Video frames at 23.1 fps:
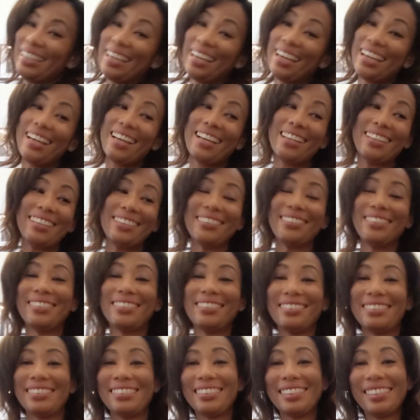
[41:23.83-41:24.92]
Yeah,
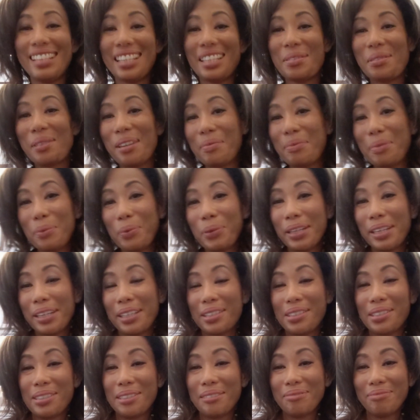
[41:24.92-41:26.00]
that's what I've been working
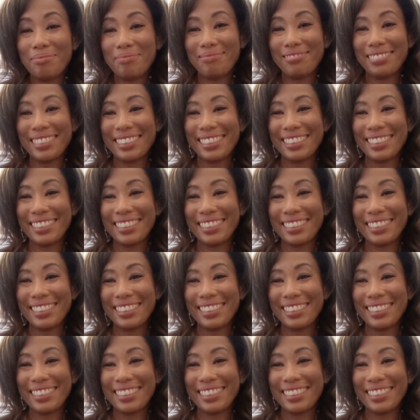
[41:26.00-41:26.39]
on.